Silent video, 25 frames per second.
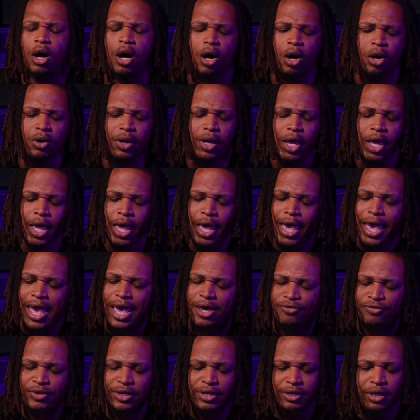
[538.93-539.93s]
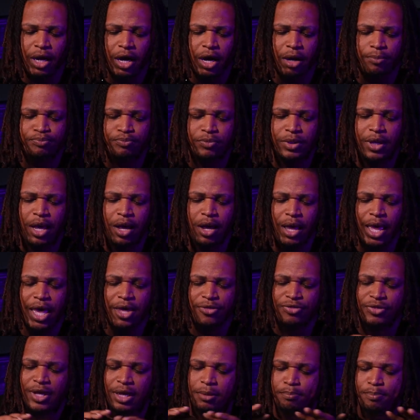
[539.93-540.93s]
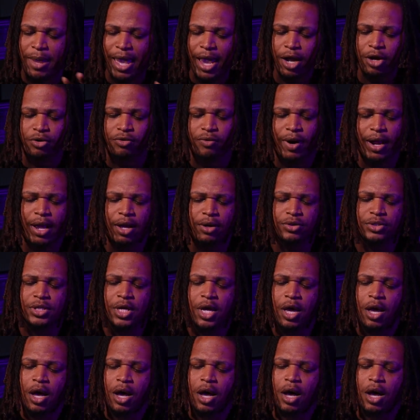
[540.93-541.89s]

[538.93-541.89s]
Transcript: all ethnic backgrounds.